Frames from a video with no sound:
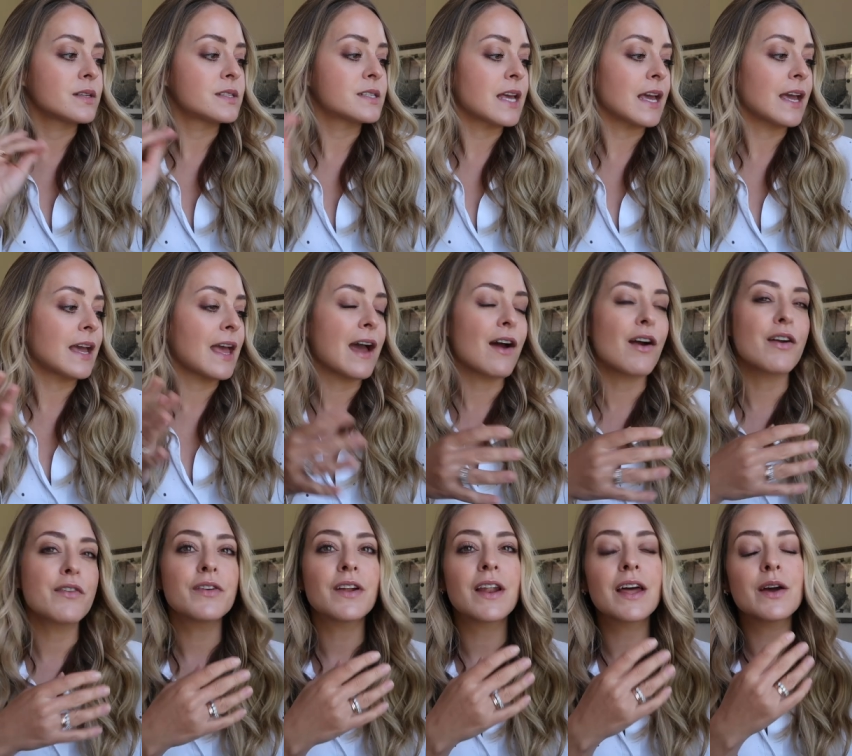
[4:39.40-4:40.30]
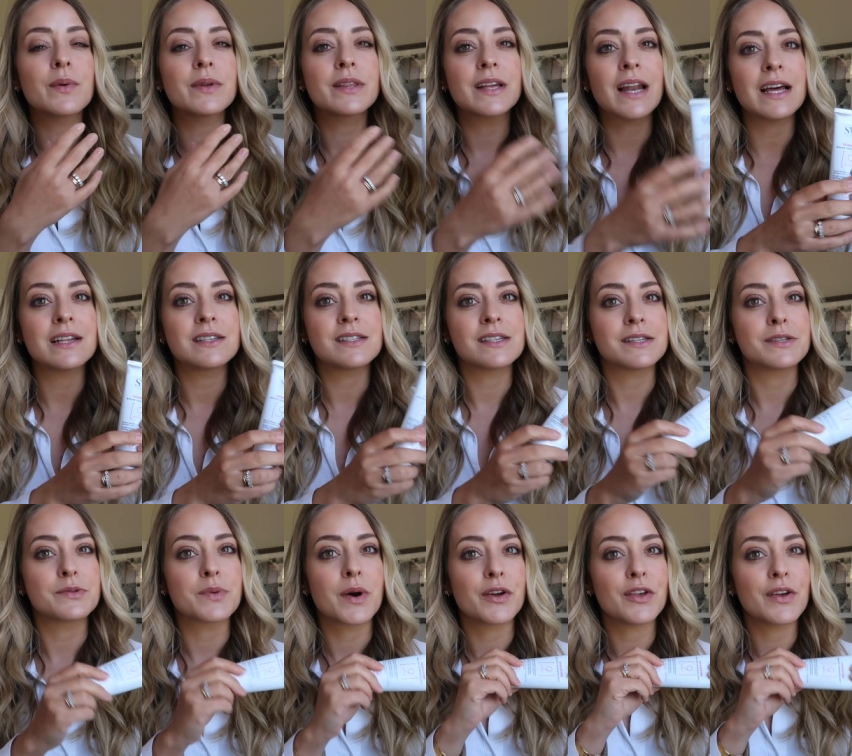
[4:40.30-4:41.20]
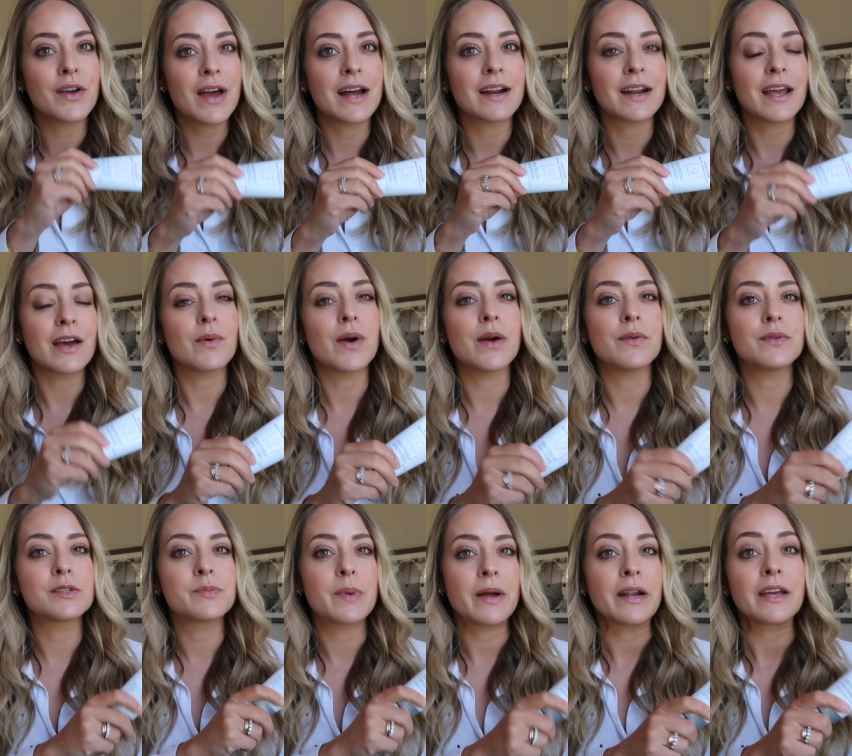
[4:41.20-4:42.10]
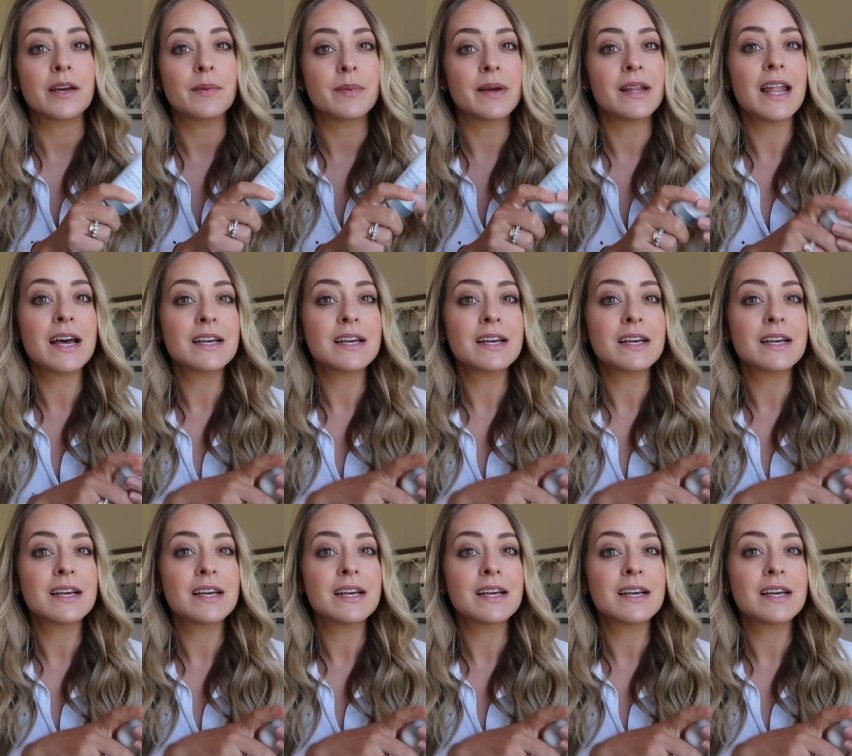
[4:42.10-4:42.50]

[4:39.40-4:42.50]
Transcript: skincare. I feel like with cleansers as well you can get away with spending a bit